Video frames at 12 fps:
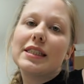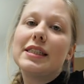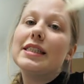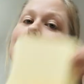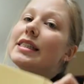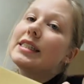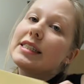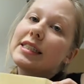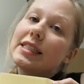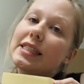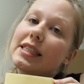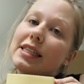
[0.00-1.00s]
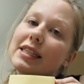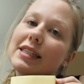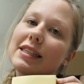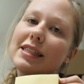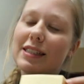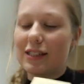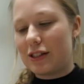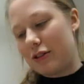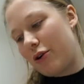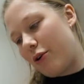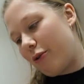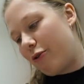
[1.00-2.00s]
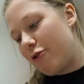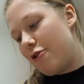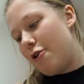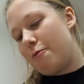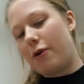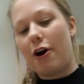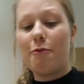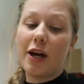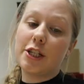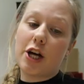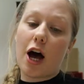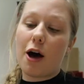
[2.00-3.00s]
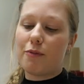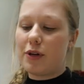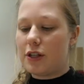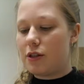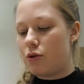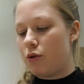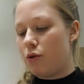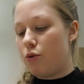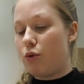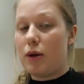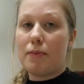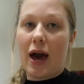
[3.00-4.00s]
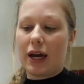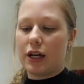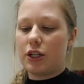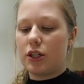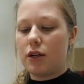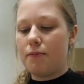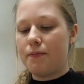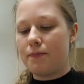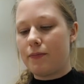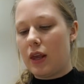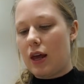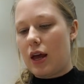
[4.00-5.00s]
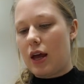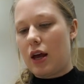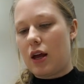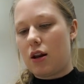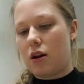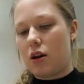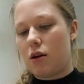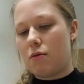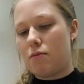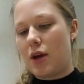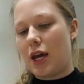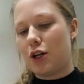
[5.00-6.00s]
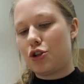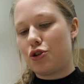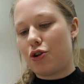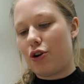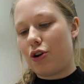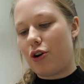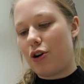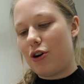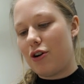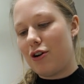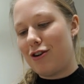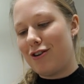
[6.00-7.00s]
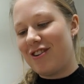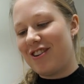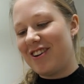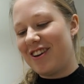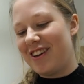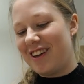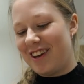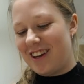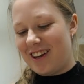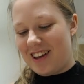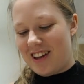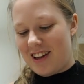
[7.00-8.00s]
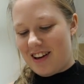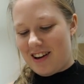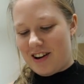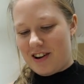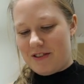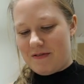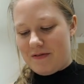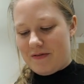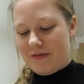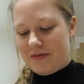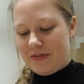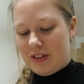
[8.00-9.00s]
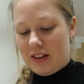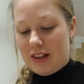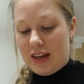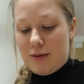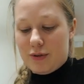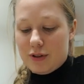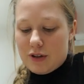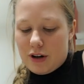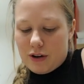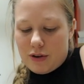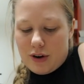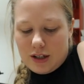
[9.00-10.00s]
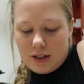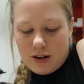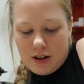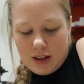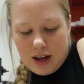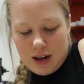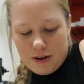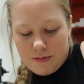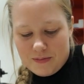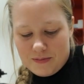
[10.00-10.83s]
This is, so part of my job is to repackage them and make sure the labels are correct and all that.